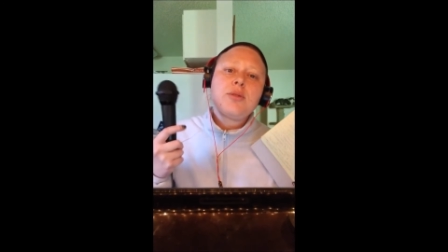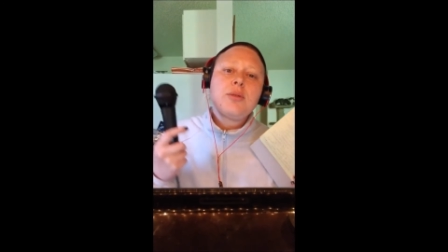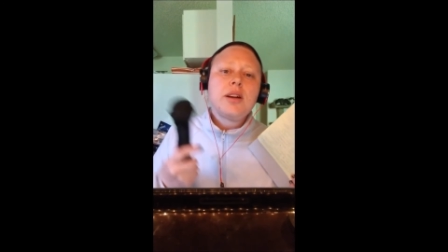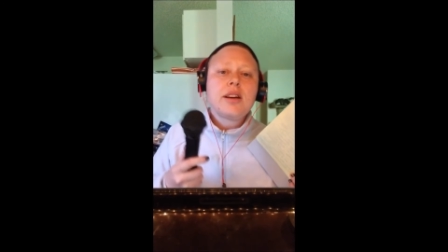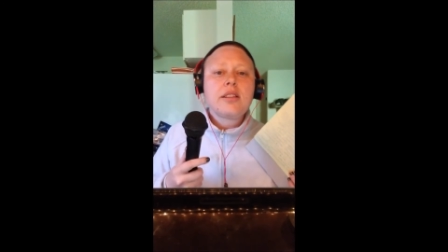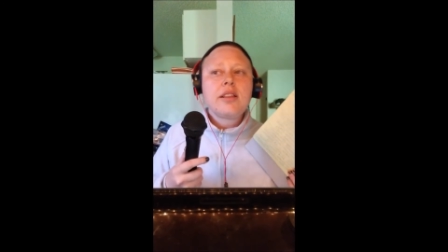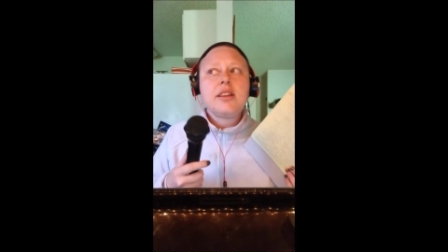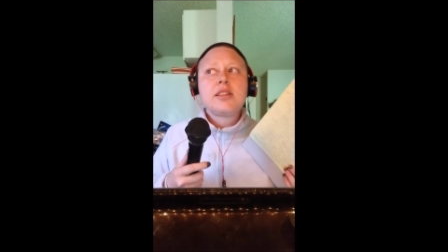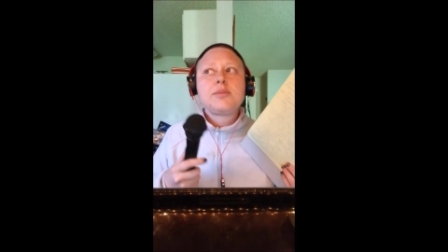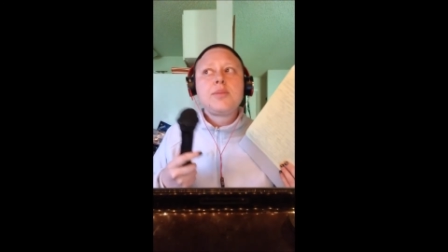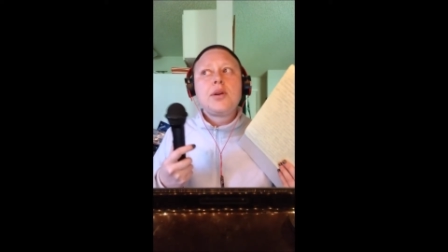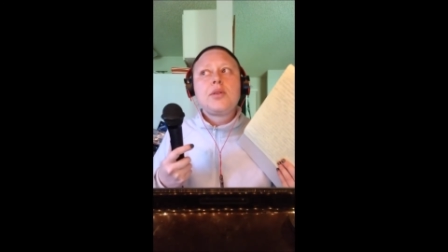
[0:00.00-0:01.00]
quickly
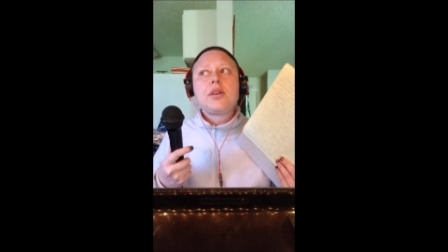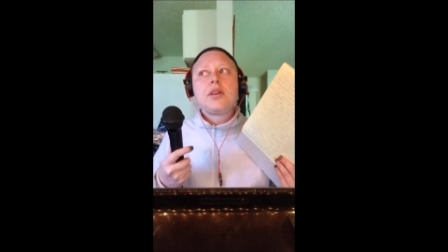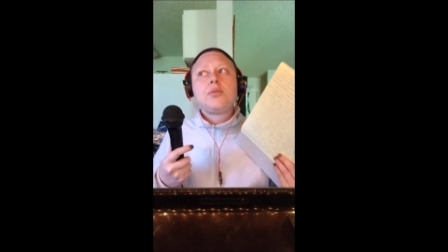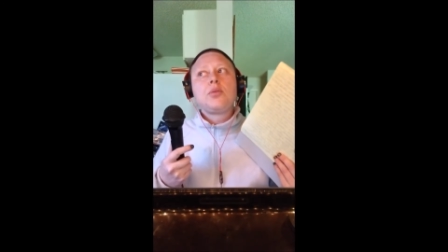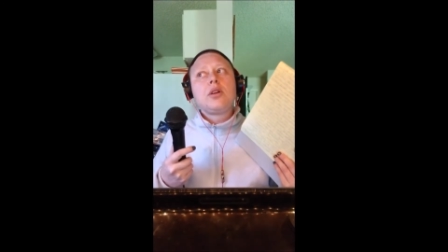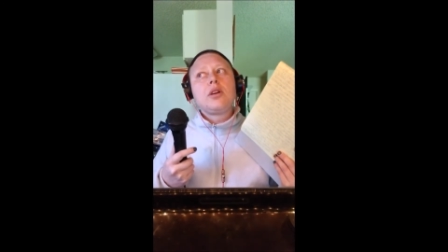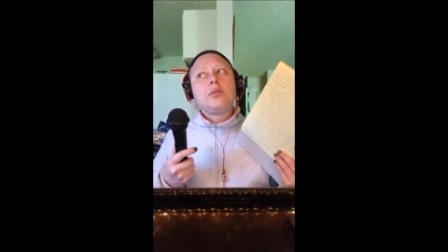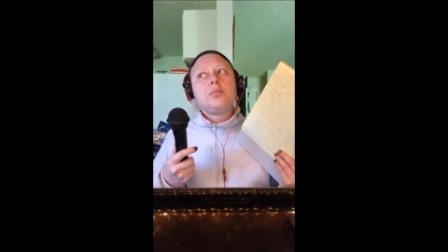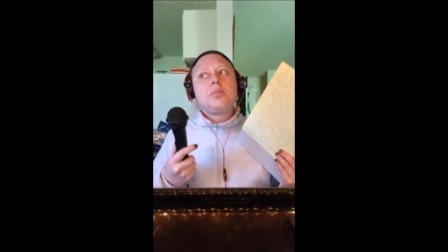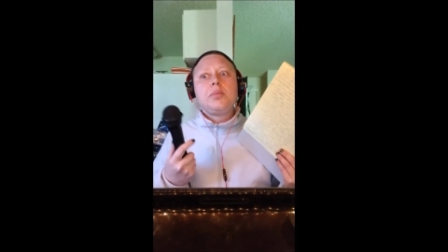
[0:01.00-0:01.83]
spoken word